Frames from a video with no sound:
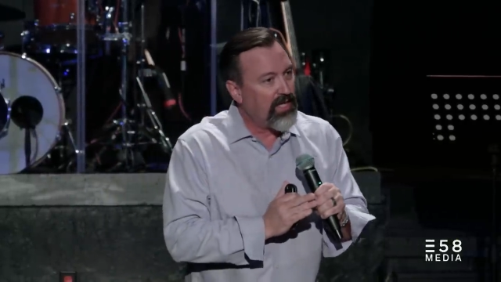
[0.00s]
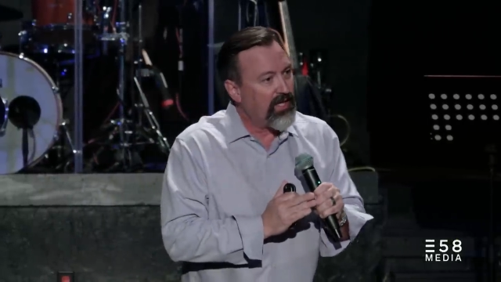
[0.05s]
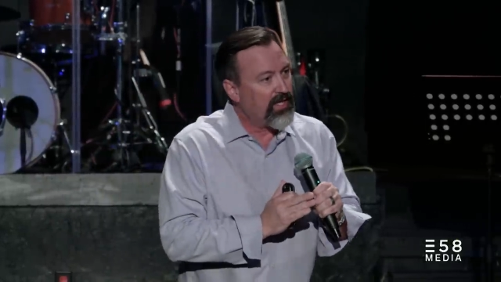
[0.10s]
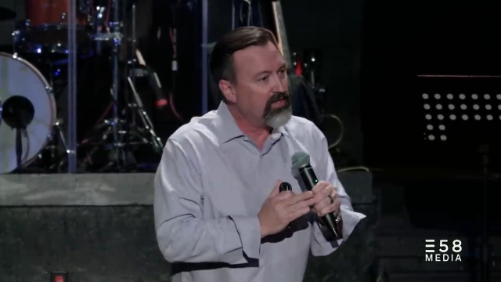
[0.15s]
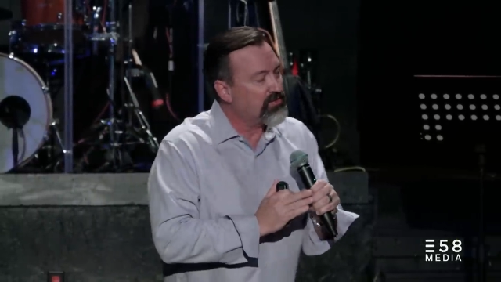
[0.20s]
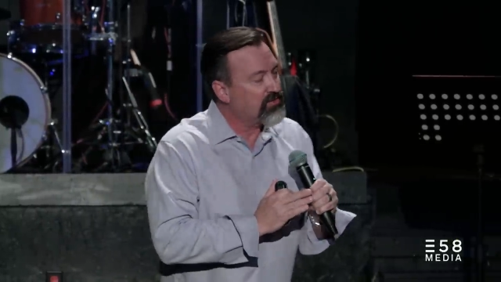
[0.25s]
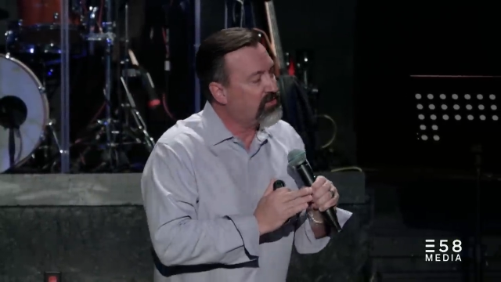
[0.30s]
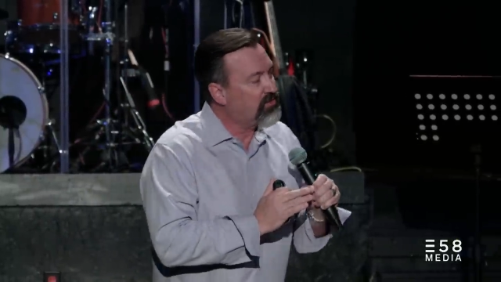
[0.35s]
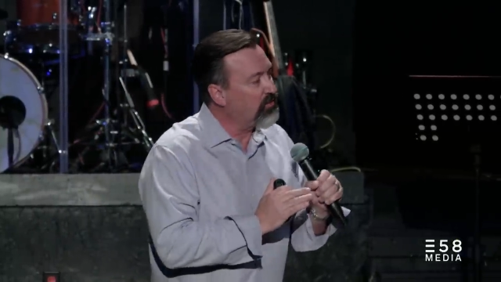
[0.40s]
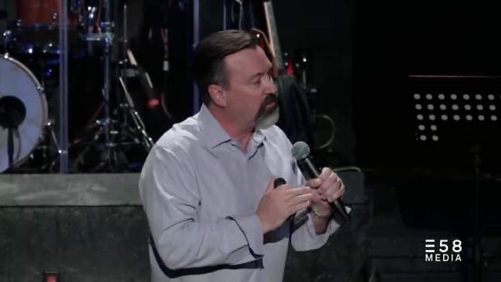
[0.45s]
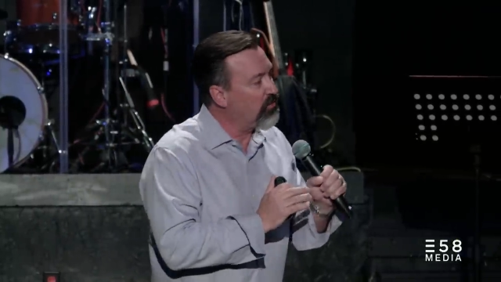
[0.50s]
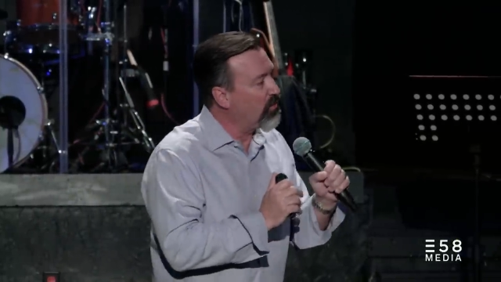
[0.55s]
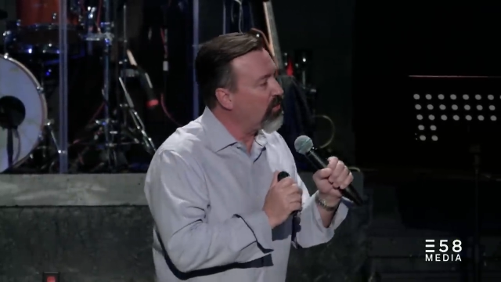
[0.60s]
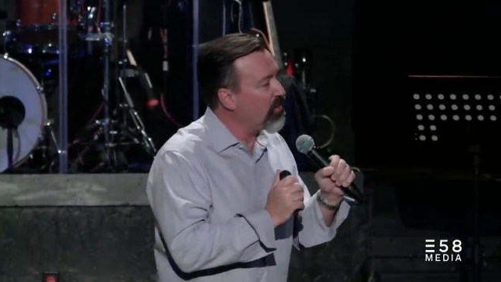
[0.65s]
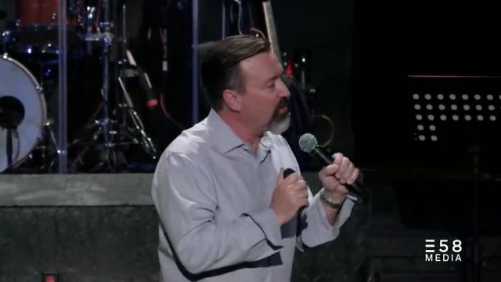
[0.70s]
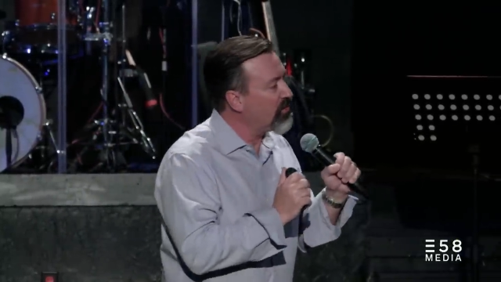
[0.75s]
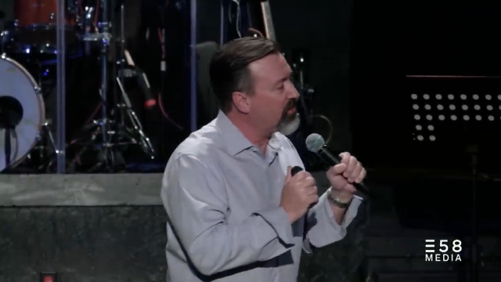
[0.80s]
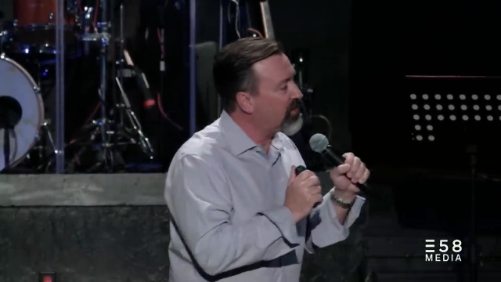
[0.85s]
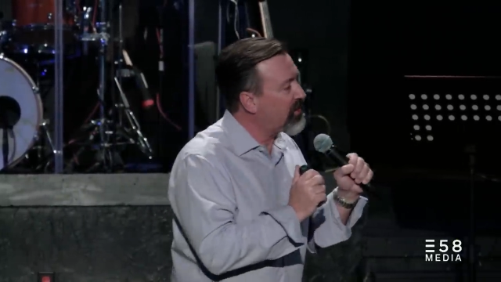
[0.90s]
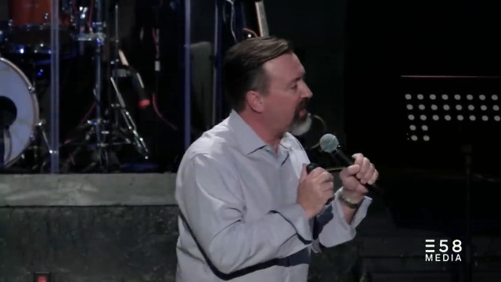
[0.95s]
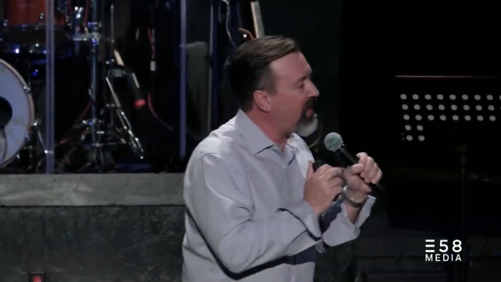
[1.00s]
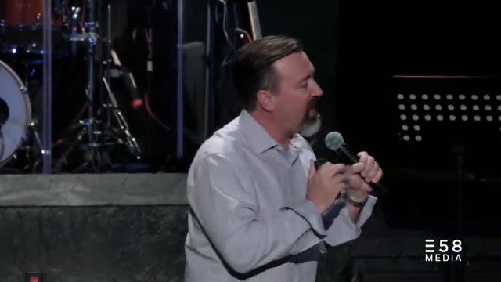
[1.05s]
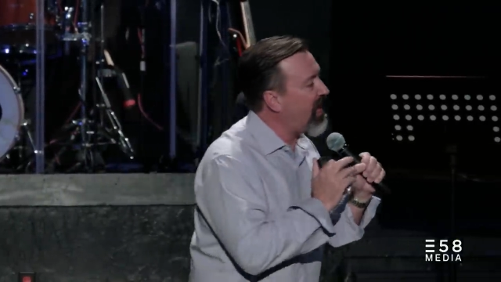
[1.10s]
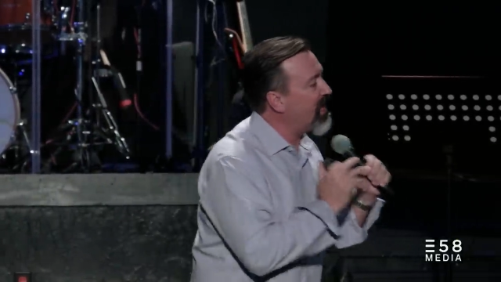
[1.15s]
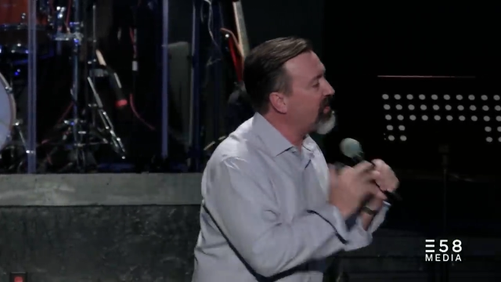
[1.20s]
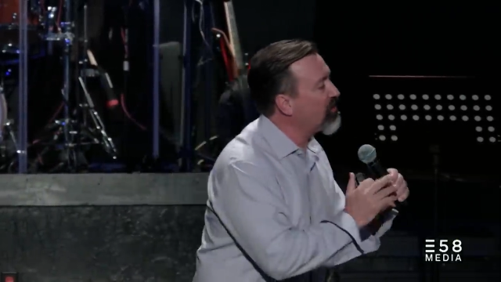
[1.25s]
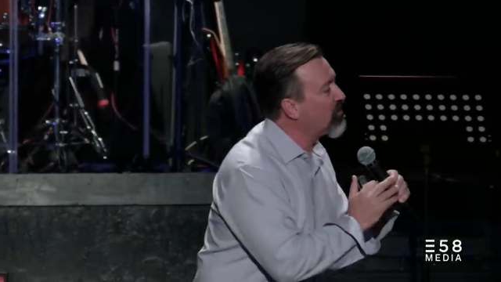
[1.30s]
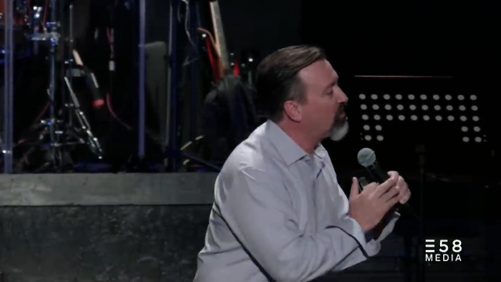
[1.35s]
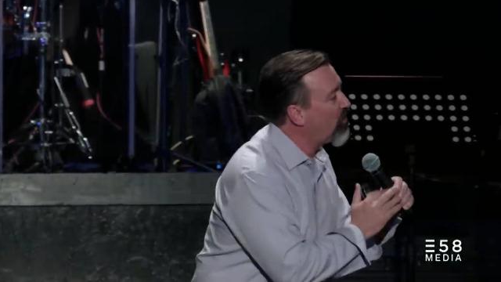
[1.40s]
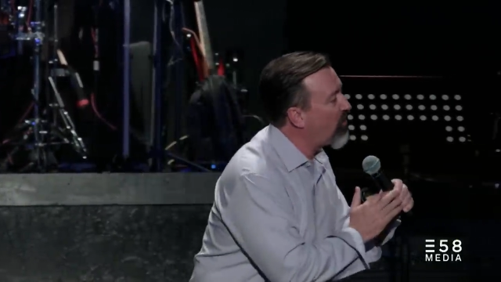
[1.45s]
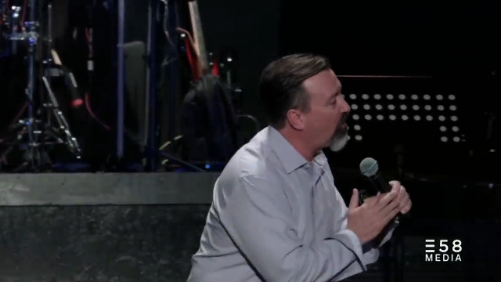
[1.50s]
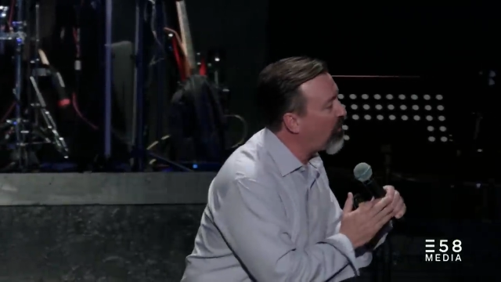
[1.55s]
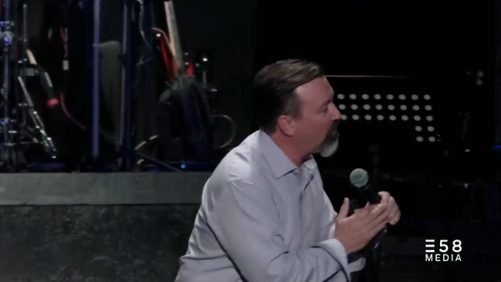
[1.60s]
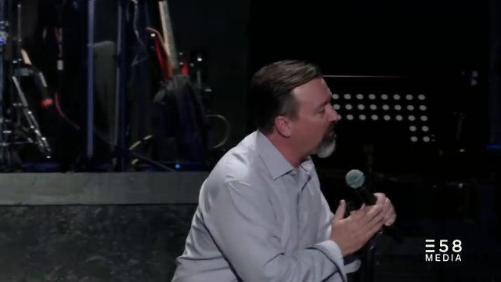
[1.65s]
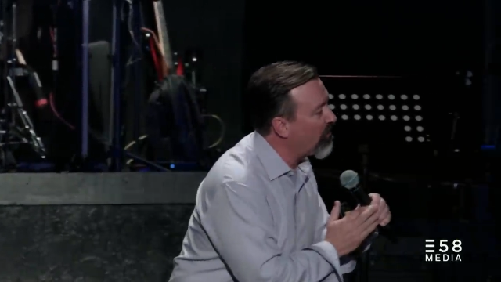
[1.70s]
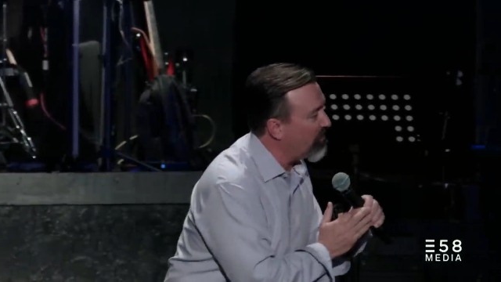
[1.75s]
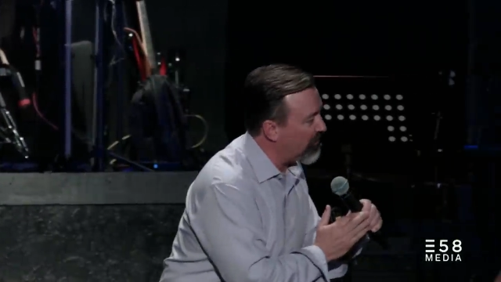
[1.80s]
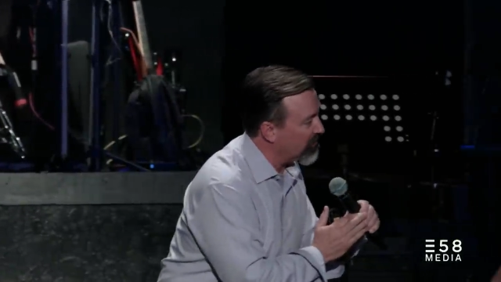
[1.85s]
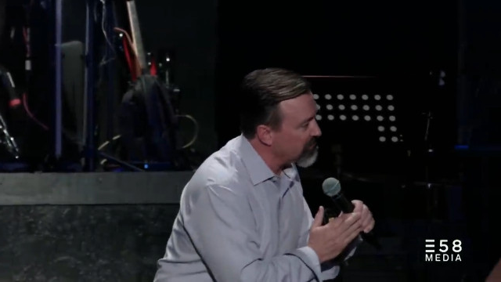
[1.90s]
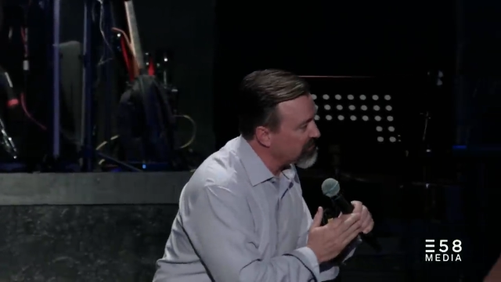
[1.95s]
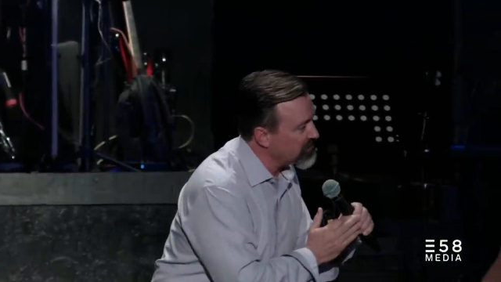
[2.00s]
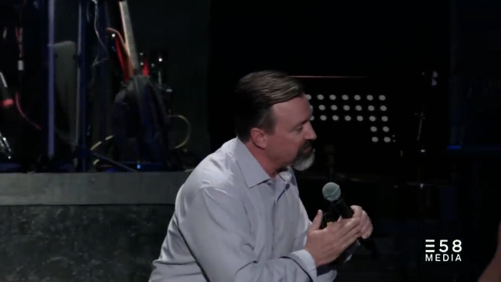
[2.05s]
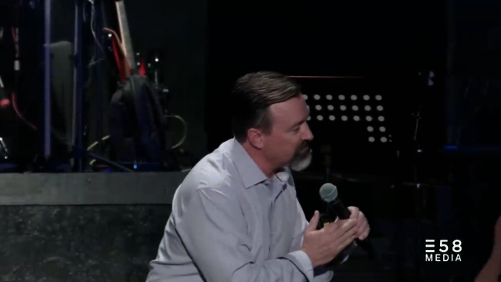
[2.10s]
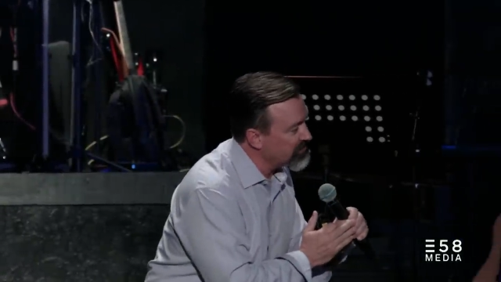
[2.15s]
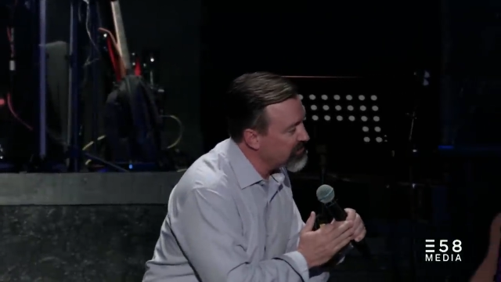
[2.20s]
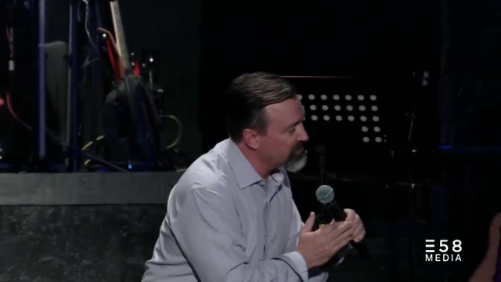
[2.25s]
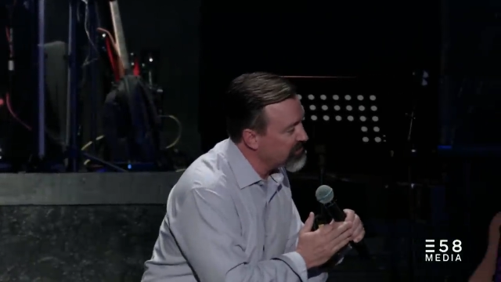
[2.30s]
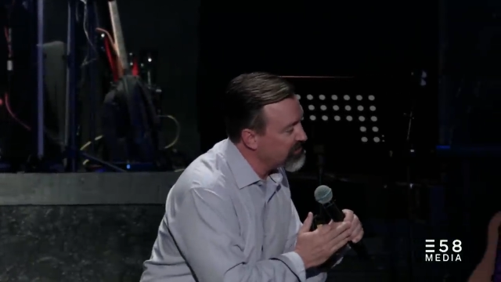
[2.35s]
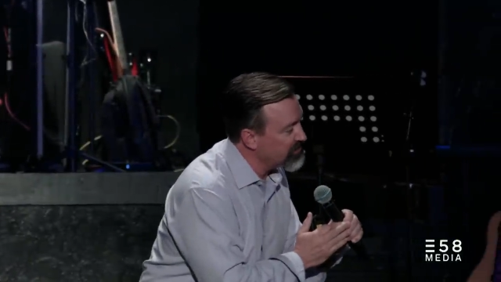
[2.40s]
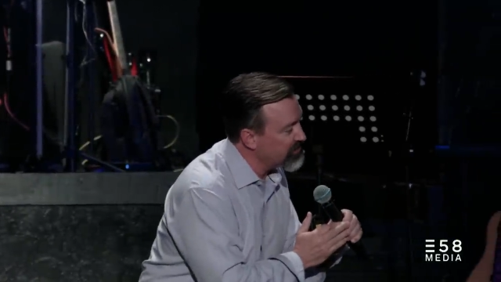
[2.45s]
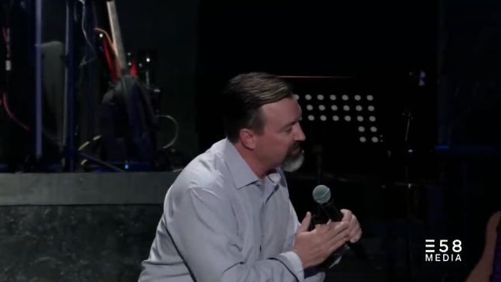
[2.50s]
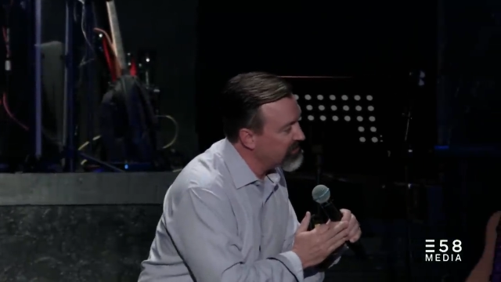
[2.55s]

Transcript: is the word categoros,